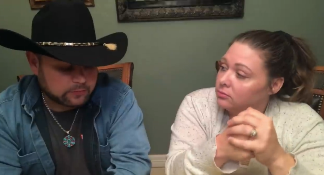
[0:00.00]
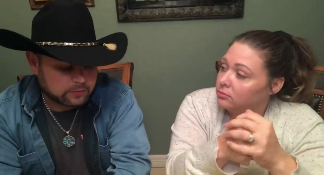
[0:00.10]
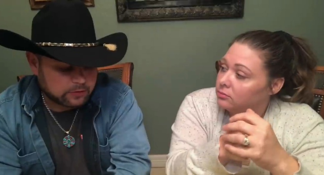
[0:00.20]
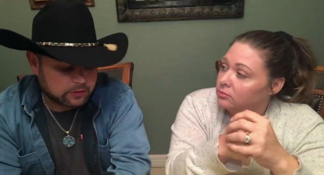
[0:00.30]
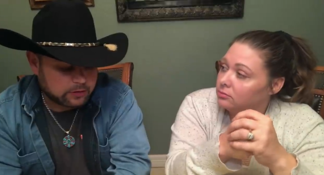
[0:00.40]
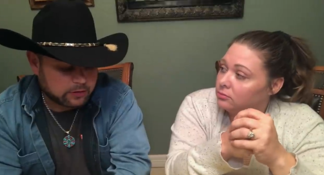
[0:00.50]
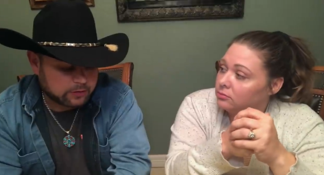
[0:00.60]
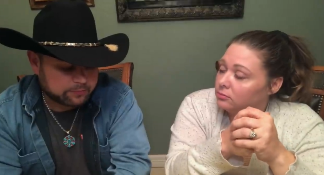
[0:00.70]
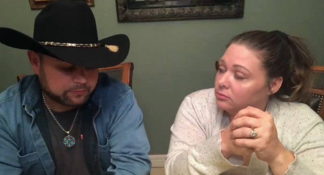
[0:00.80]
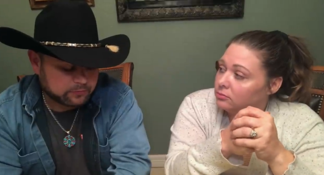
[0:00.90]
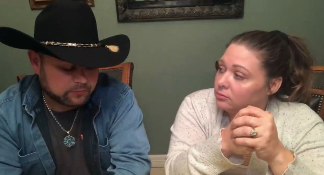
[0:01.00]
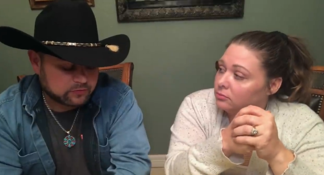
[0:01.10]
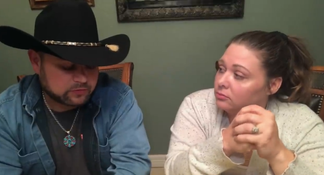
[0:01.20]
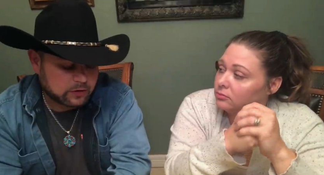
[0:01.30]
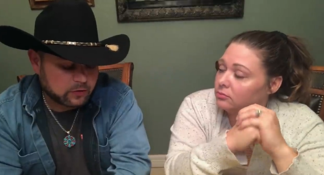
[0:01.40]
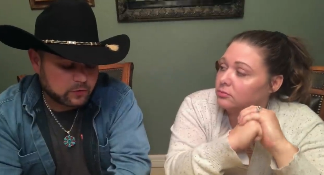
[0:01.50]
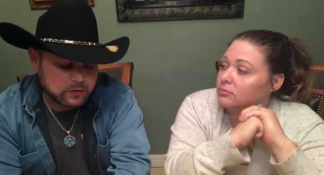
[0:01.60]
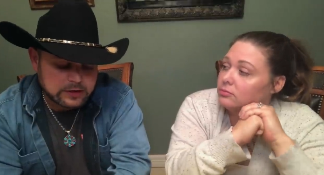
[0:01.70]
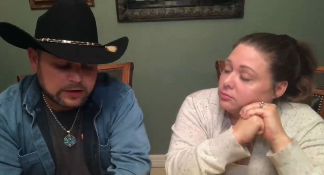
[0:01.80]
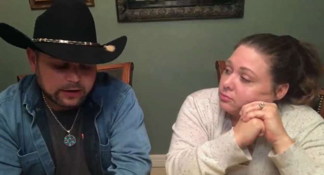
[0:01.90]
Speaker 1: And um,
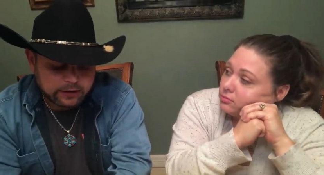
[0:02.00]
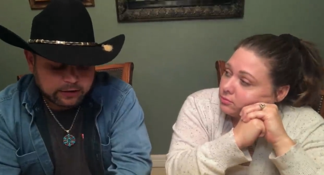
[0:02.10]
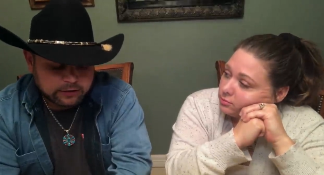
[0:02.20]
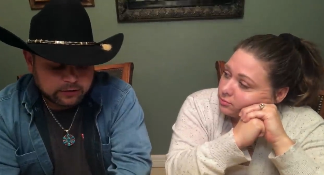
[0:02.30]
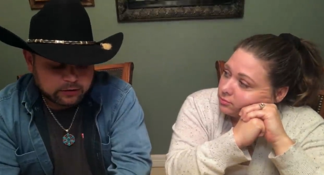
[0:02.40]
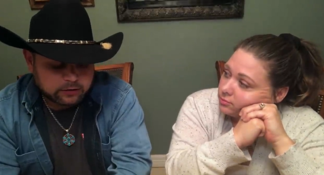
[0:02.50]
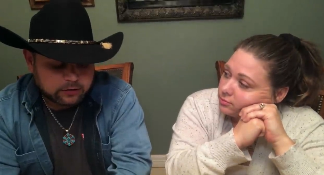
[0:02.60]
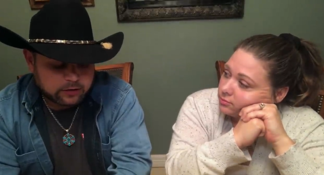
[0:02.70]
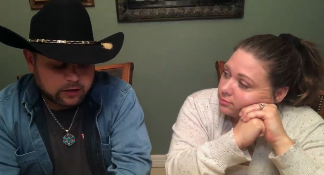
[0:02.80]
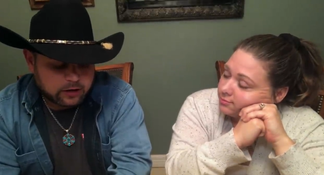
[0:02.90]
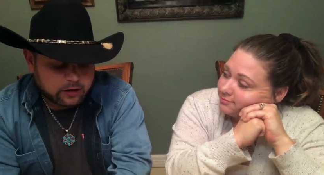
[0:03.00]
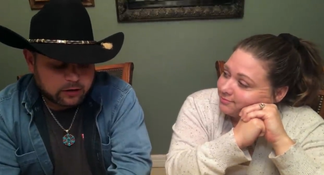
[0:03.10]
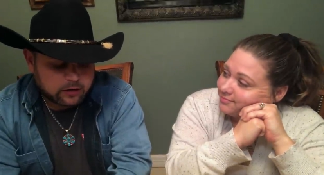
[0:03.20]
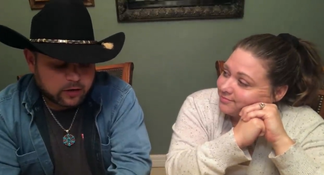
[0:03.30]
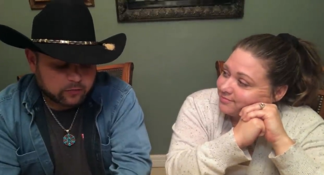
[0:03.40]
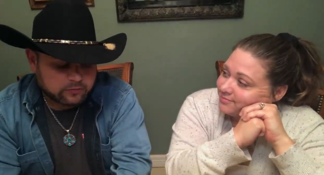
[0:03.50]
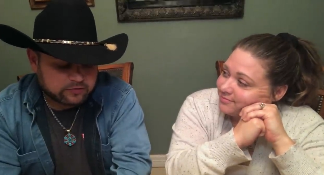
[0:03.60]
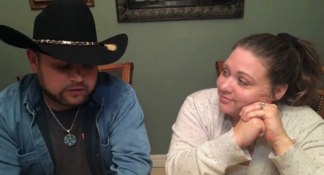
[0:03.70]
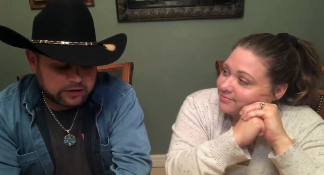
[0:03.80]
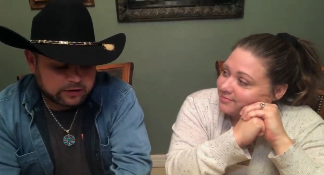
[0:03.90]
so uh, holding
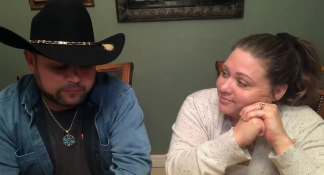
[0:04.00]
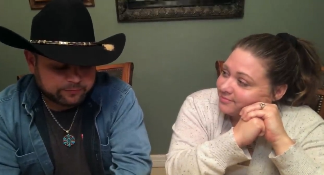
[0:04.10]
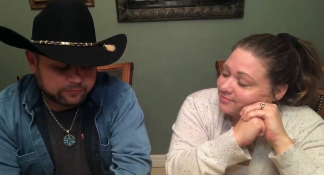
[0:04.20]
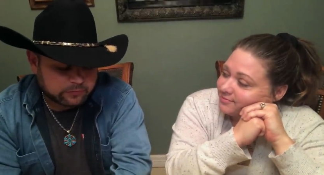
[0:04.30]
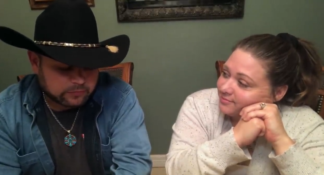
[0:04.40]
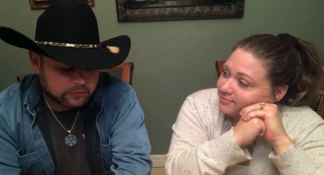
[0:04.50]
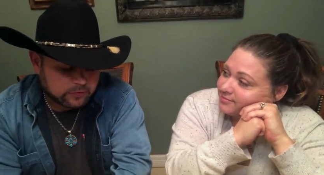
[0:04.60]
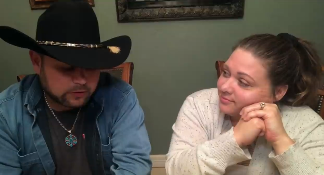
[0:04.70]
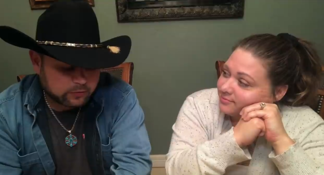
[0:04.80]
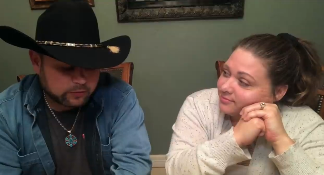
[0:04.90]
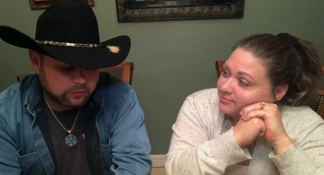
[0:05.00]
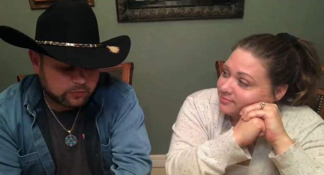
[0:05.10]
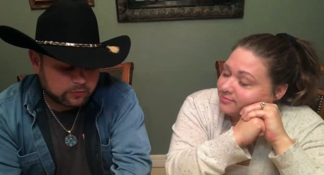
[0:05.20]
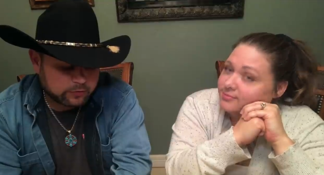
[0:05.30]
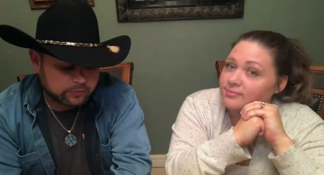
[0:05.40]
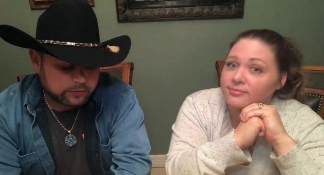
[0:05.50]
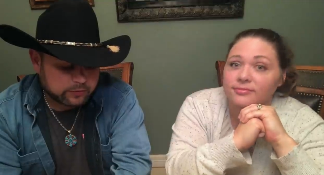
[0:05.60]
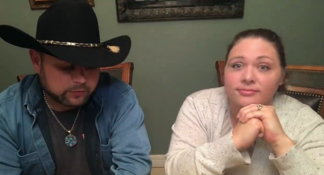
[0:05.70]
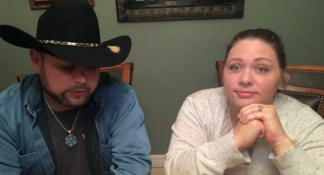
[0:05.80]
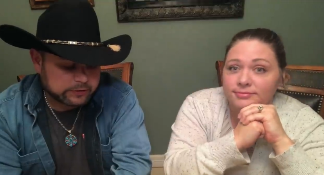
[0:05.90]
steady with what we were
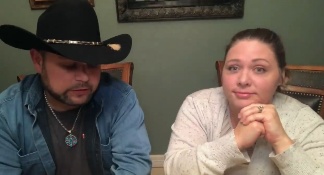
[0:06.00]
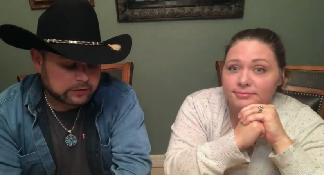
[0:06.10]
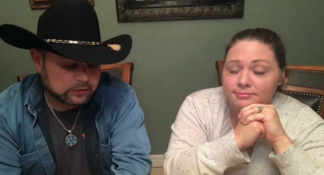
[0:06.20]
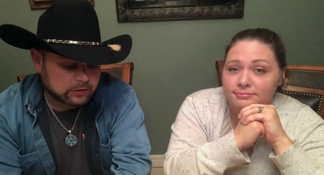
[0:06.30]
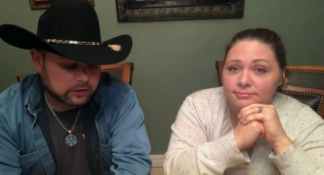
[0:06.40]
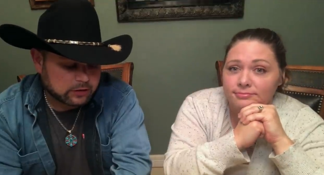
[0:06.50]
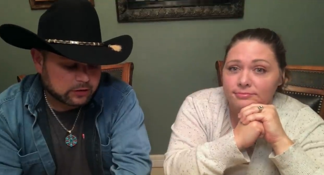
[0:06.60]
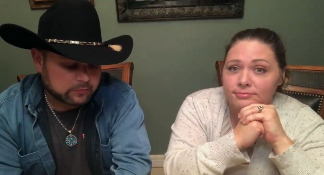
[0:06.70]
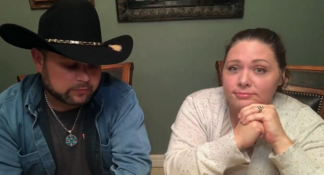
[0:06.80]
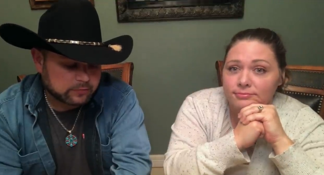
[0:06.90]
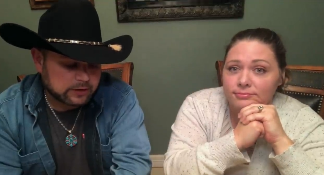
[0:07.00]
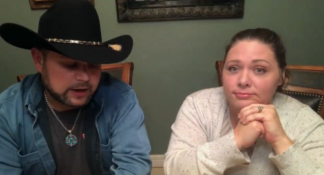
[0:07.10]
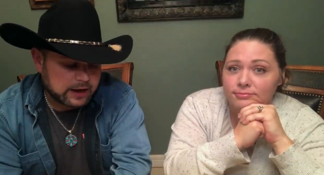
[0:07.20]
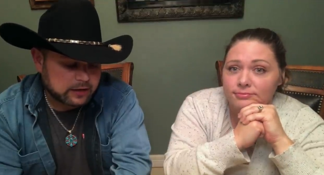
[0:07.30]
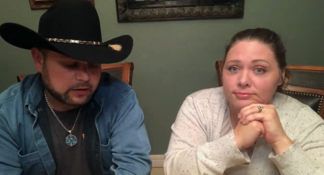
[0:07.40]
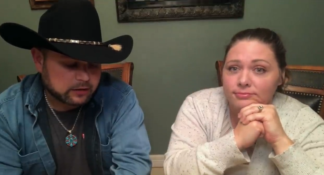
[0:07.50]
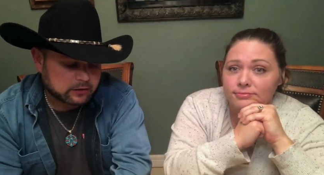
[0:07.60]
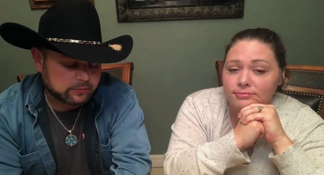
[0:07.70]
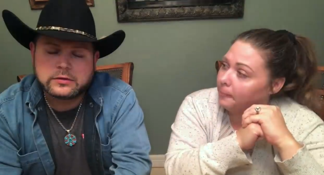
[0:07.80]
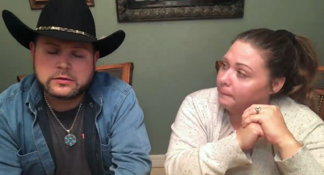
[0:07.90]
doing, um, the diet,
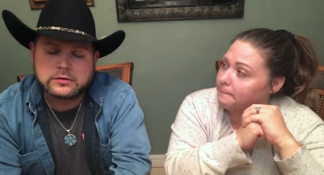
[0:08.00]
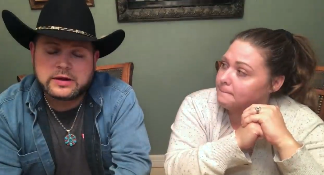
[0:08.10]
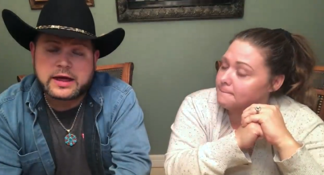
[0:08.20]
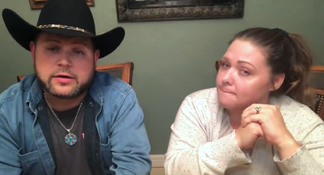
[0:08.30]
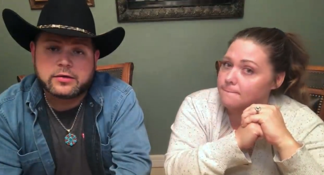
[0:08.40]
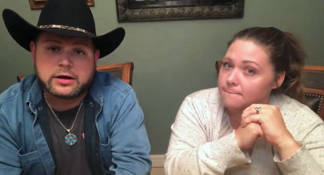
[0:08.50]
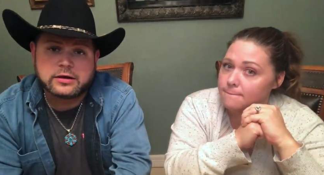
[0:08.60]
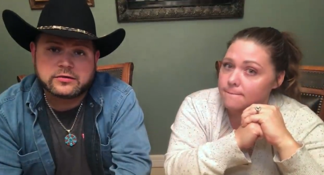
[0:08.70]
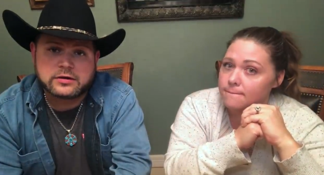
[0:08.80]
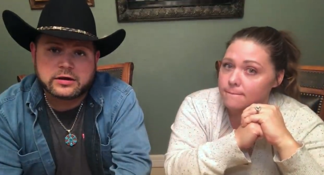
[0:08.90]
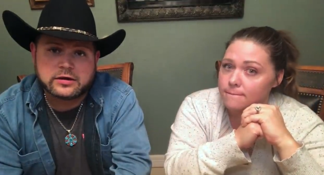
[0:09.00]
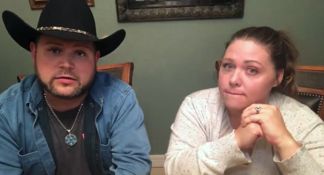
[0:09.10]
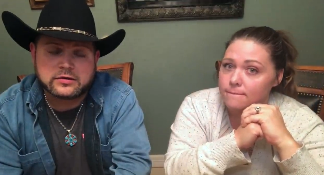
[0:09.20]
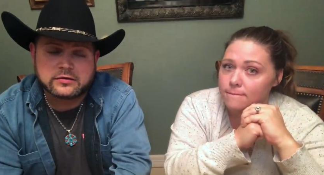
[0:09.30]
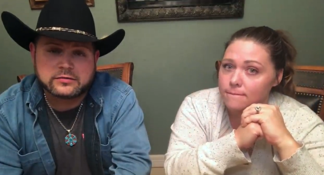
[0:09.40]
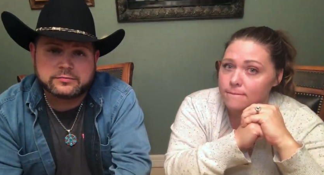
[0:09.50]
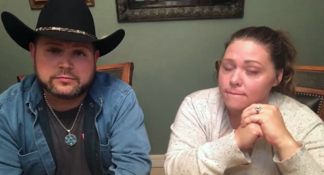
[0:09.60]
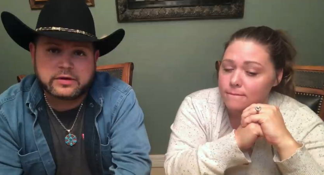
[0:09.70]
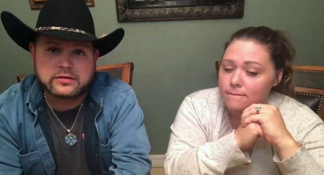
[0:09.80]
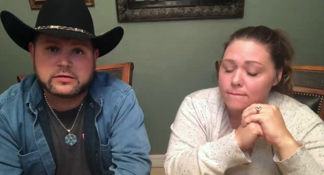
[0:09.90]
the diuretics and Lasix
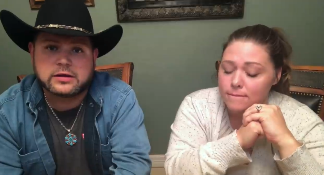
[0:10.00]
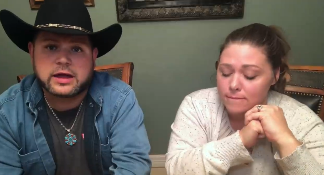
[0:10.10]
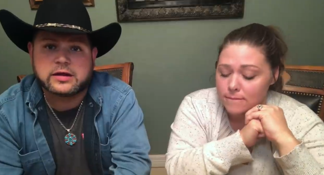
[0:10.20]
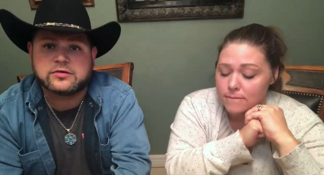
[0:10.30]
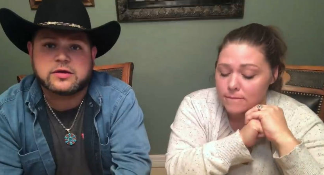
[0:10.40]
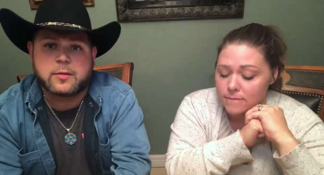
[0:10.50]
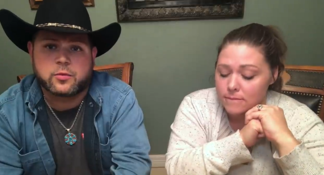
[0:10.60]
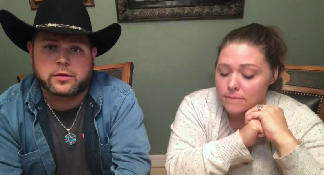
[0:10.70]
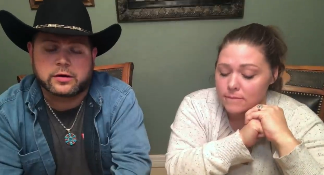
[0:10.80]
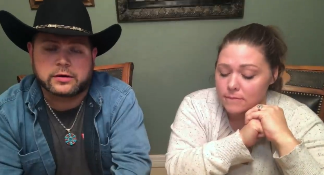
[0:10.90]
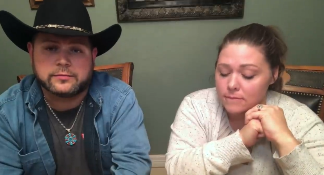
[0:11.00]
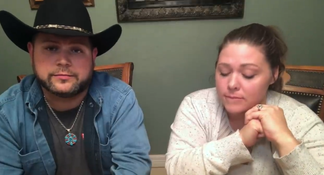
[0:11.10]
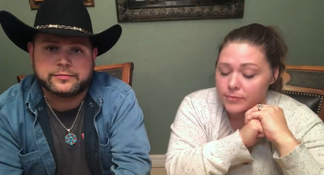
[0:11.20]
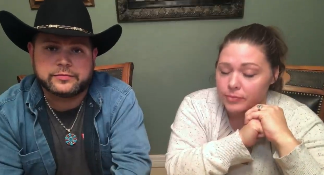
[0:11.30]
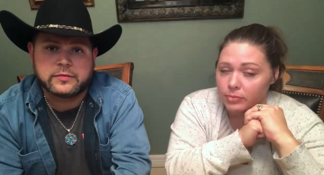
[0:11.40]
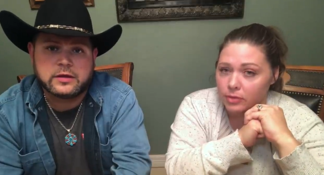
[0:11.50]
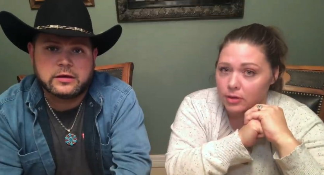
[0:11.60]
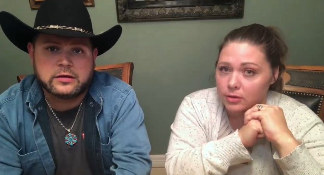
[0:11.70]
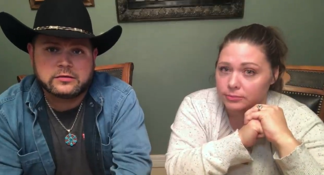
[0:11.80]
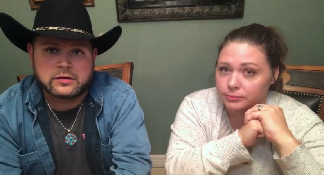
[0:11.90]
basically kind of stopped working.
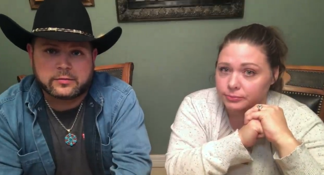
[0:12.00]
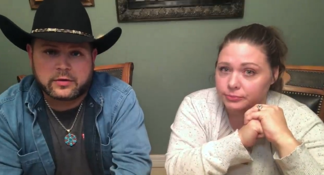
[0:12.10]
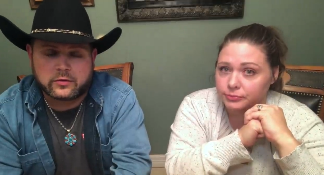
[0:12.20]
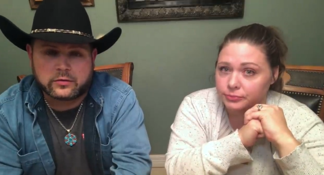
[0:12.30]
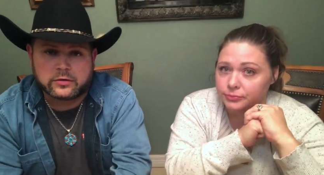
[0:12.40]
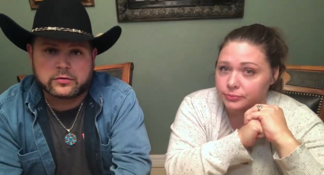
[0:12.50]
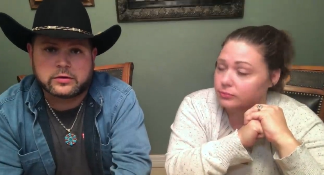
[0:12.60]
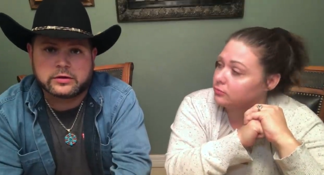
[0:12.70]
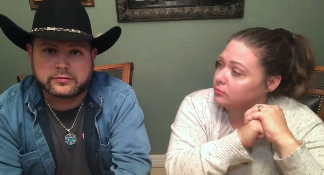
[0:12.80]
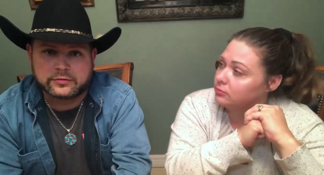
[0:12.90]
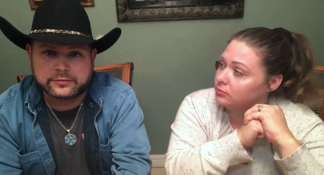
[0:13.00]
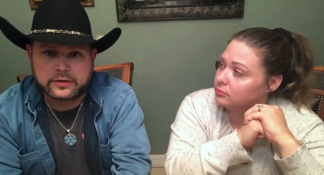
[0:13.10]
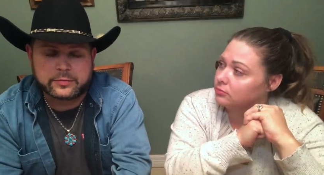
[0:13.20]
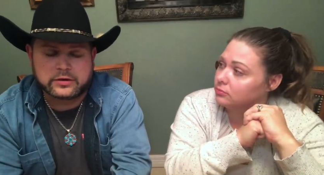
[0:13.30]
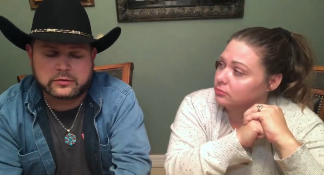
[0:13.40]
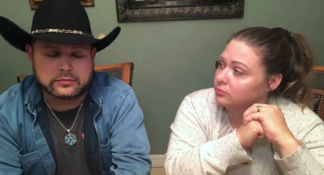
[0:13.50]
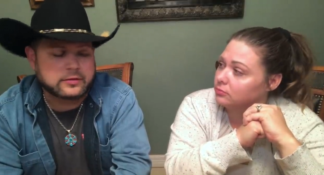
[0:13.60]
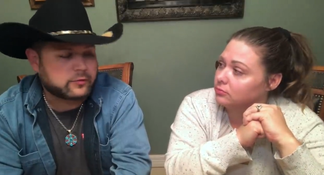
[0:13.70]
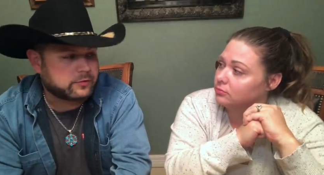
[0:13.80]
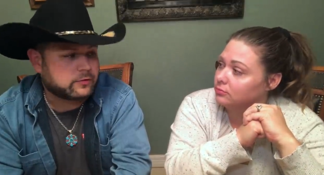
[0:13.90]
So I'm holding on to liver. I mean,
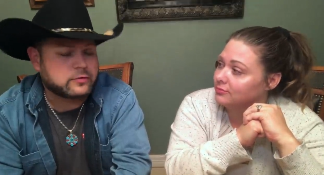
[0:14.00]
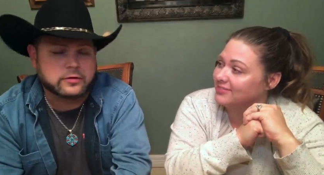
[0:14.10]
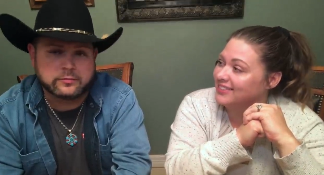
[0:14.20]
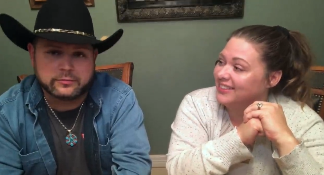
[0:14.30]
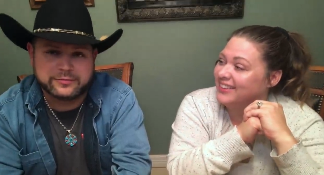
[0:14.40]
holding on to